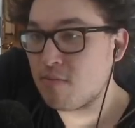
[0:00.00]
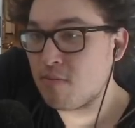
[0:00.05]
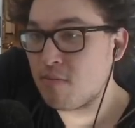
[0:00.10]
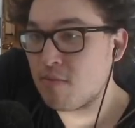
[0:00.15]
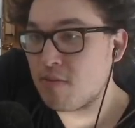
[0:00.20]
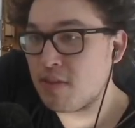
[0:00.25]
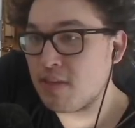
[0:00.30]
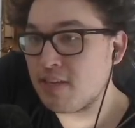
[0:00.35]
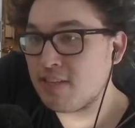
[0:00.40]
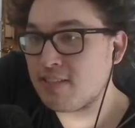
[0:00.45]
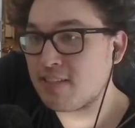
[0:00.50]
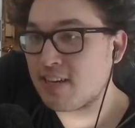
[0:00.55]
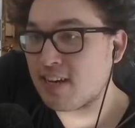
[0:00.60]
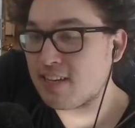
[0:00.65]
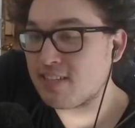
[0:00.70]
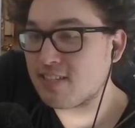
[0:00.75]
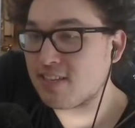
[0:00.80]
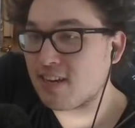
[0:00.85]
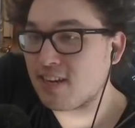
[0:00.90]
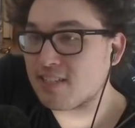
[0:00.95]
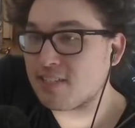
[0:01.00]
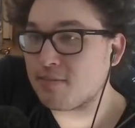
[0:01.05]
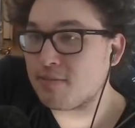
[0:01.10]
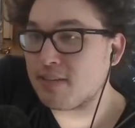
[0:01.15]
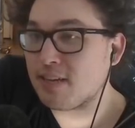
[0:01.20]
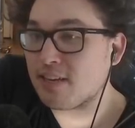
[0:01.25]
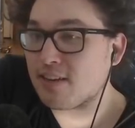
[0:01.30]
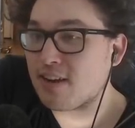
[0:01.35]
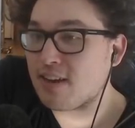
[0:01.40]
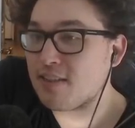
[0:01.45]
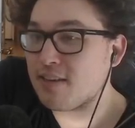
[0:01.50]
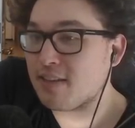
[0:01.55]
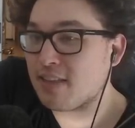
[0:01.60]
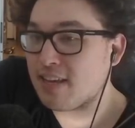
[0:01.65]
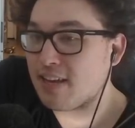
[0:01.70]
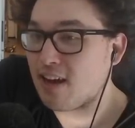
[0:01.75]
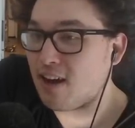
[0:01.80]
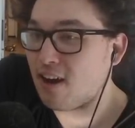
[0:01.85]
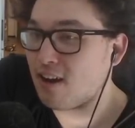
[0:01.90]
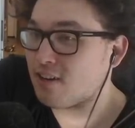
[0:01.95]
these kinds of concepts together, I think
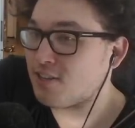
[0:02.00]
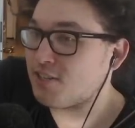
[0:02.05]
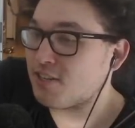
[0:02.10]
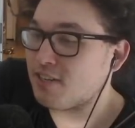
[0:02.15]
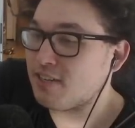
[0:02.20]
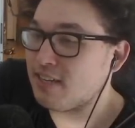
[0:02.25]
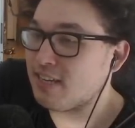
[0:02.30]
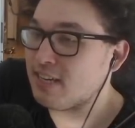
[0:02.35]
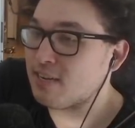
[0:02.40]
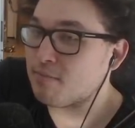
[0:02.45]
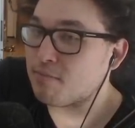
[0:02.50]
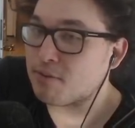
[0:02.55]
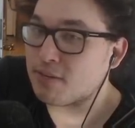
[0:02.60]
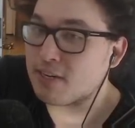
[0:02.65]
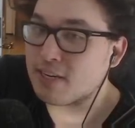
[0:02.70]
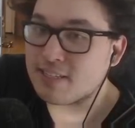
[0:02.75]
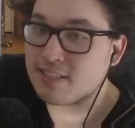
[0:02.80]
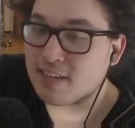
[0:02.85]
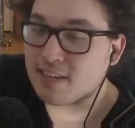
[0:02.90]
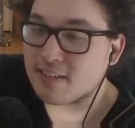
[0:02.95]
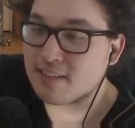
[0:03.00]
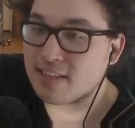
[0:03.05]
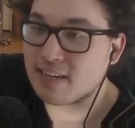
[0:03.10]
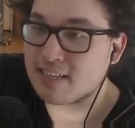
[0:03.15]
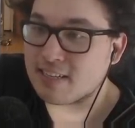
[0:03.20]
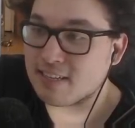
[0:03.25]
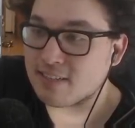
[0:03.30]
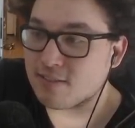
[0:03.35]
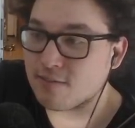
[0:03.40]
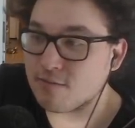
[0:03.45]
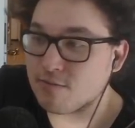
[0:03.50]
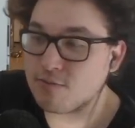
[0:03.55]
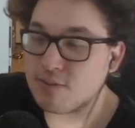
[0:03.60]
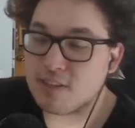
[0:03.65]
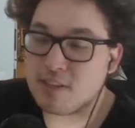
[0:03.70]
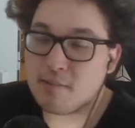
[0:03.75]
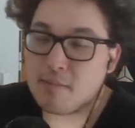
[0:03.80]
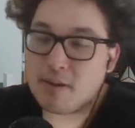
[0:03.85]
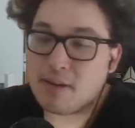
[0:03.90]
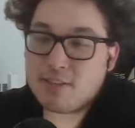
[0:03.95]
like Akshan in a Predict style deck doesn't
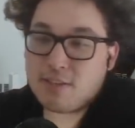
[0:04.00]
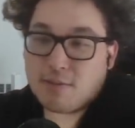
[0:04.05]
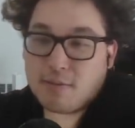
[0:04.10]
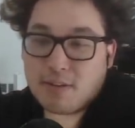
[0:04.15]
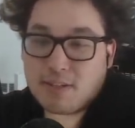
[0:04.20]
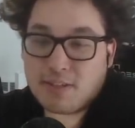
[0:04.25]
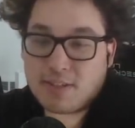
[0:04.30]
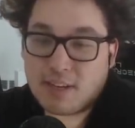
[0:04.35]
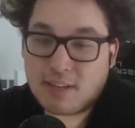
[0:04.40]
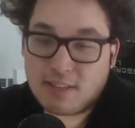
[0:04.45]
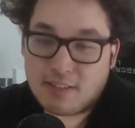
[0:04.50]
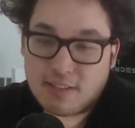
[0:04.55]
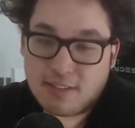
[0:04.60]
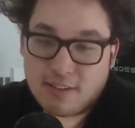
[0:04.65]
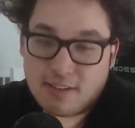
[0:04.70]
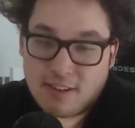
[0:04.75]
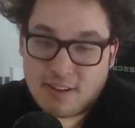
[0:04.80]
really make too much sense.